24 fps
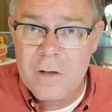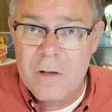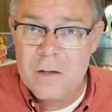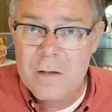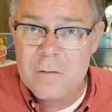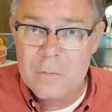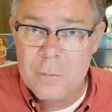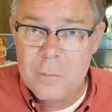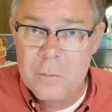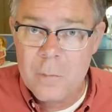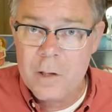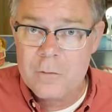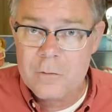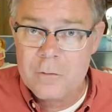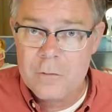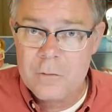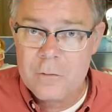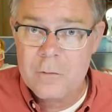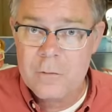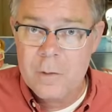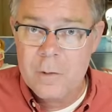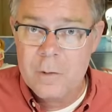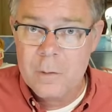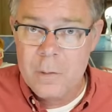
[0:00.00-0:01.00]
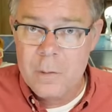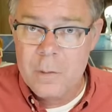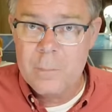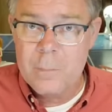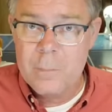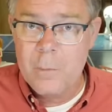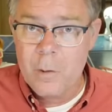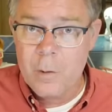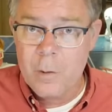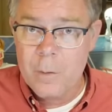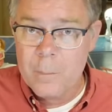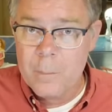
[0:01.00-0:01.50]
as much
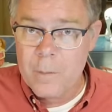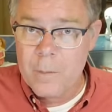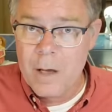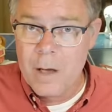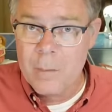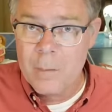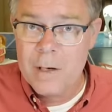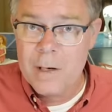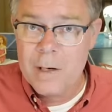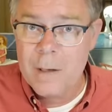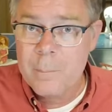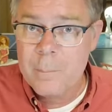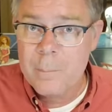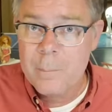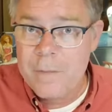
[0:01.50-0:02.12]
people coming in.